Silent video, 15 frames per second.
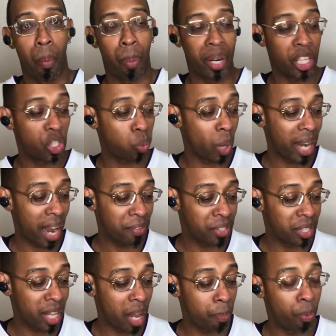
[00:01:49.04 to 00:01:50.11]
But it's what I've
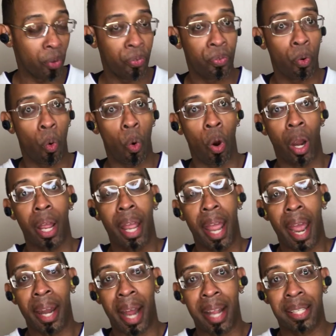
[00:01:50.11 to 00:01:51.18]
said before,
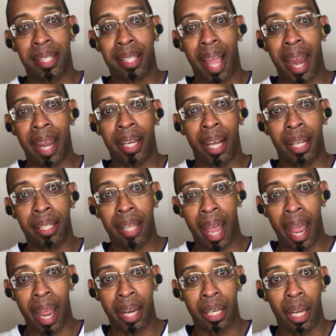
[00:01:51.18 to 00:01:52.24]
and I say it
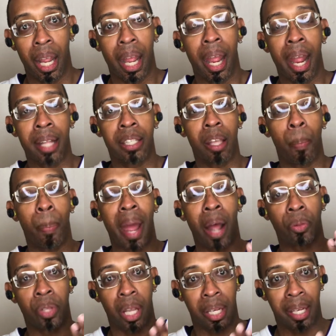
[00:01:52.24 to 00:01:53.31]
again. It's
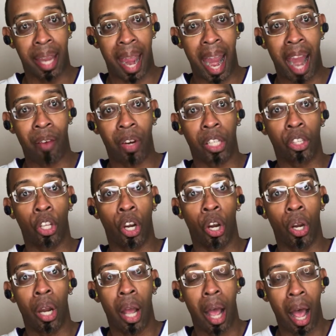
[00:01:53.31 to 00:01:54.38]
about the
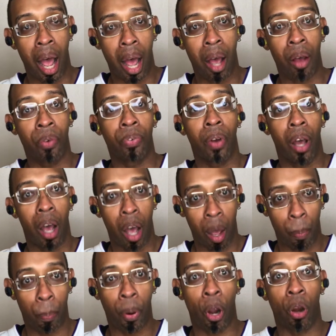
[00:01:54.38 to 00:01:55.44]
character of
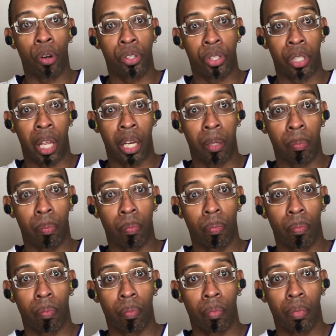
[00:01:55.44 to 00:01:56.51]
a person.
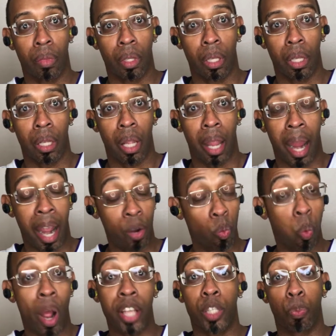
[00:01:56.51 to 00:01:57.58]

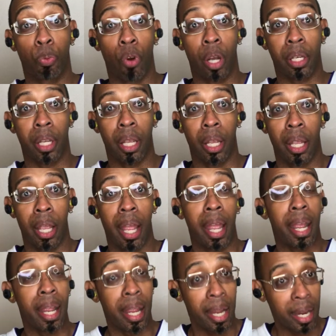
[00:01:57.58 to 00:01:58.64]
And Westbrook,
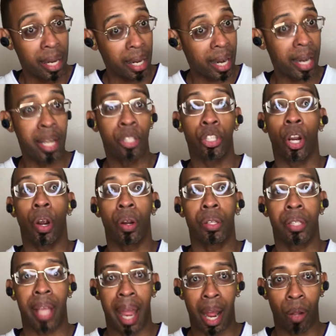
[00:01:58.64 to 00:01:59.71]
he
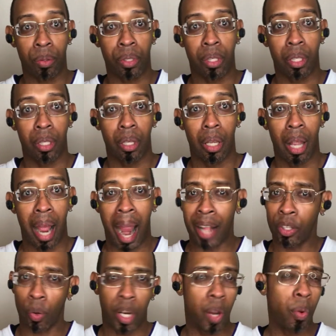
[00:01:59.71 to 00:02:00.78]
turns out,
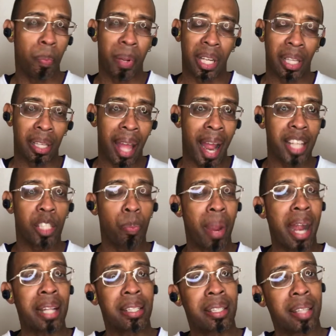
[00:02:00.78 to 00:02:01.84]
I thought he would be the last
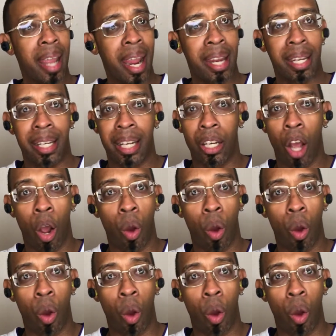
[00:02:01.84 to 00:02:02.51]
man standing in